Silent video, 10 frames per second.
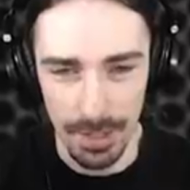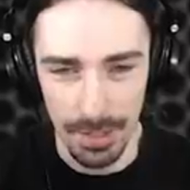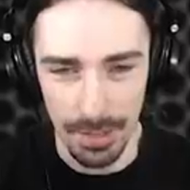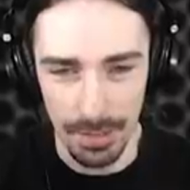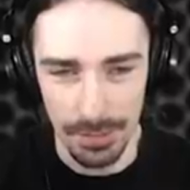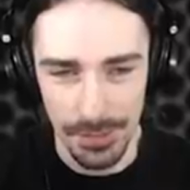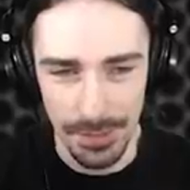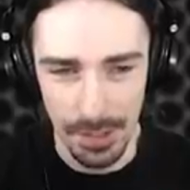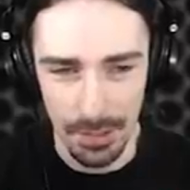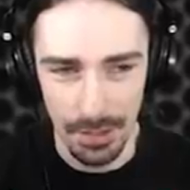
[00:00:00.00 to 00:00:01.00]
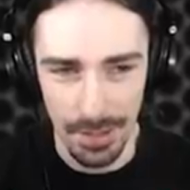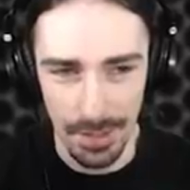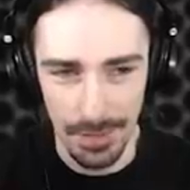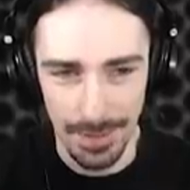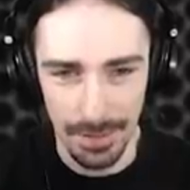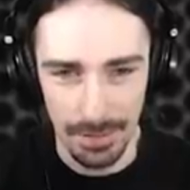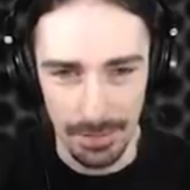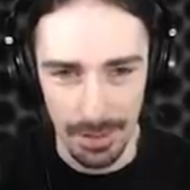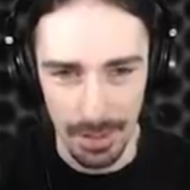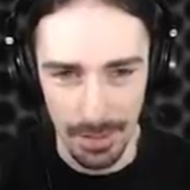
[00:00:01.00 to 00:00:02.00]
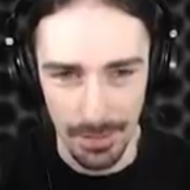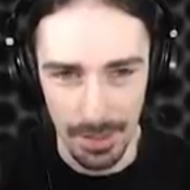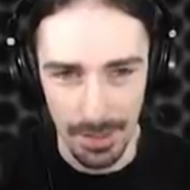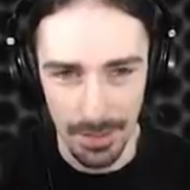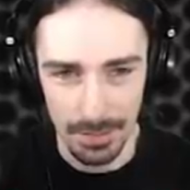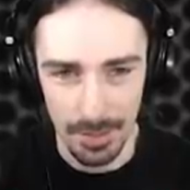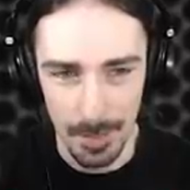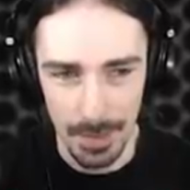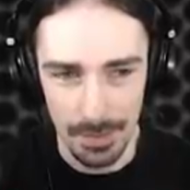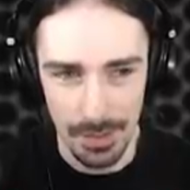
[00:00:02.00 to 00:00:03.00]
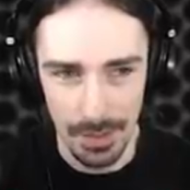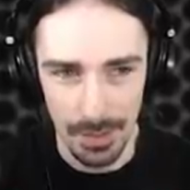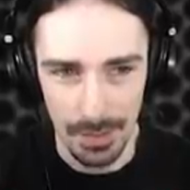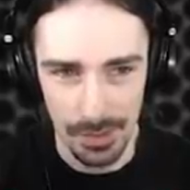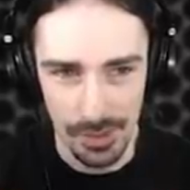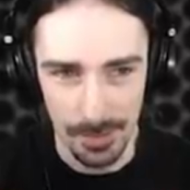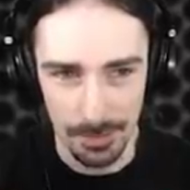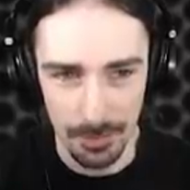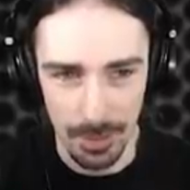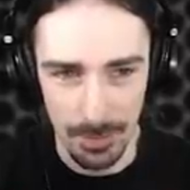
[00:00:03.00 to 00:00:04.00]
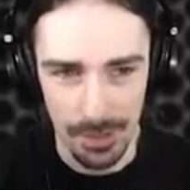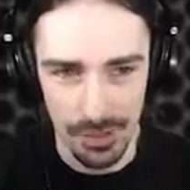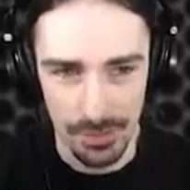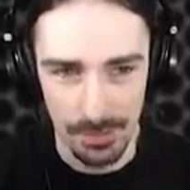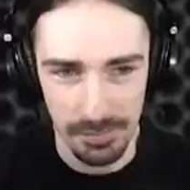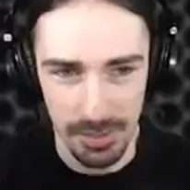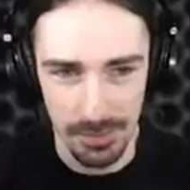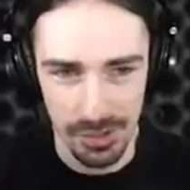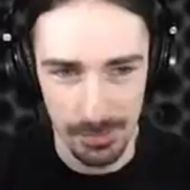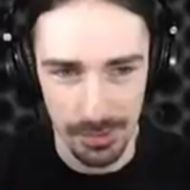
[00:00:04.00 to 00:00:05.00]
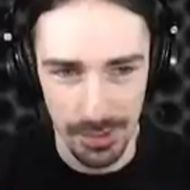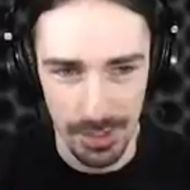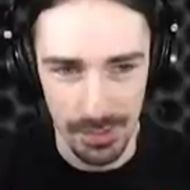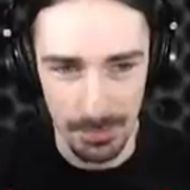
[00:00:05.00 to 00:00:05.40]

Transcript: starter area, and the height limit is pretty much similar things.